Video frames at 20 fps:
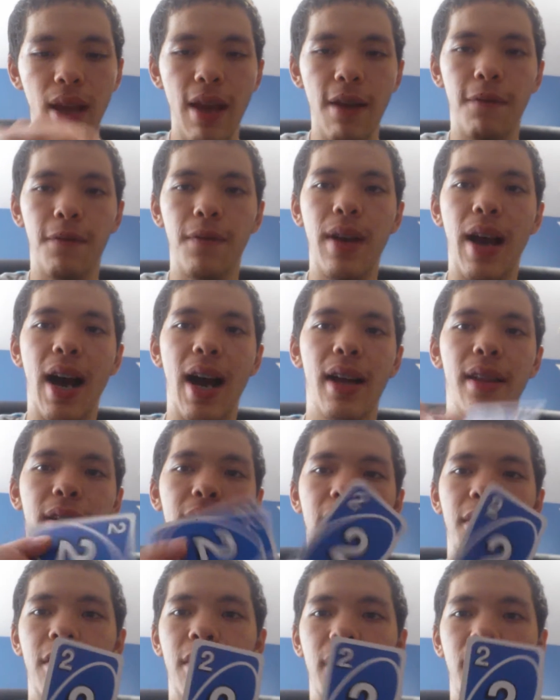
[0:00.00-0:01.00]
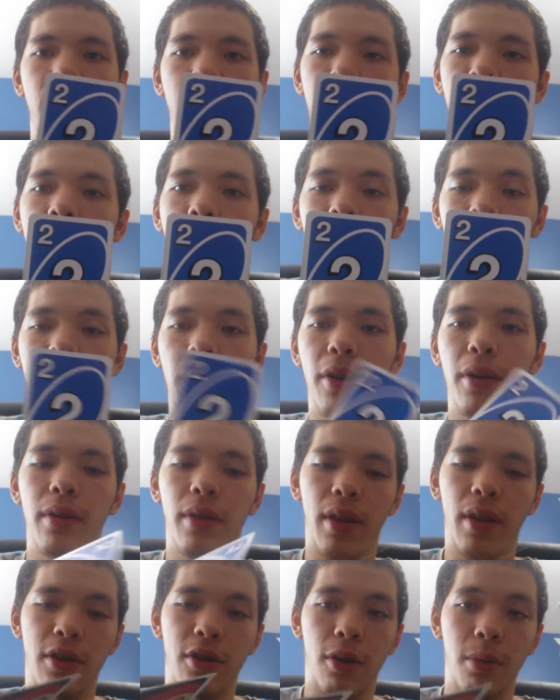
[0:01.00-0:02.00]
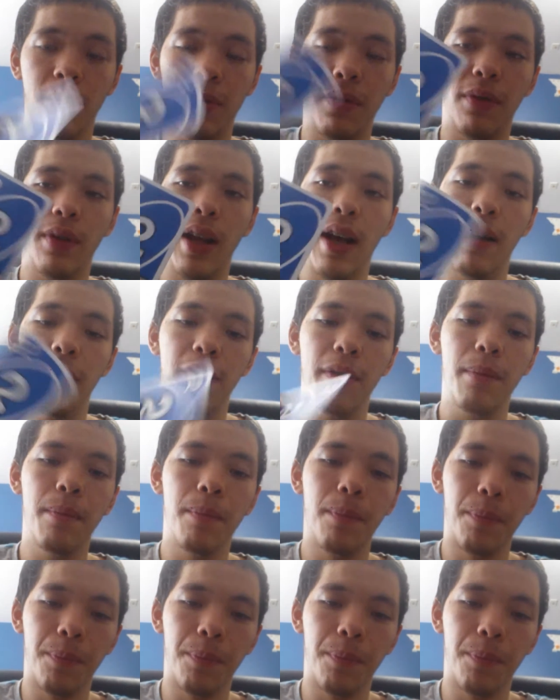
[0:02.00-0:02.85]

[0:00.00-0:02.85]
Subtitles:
If not, this is just a partner in terms of love.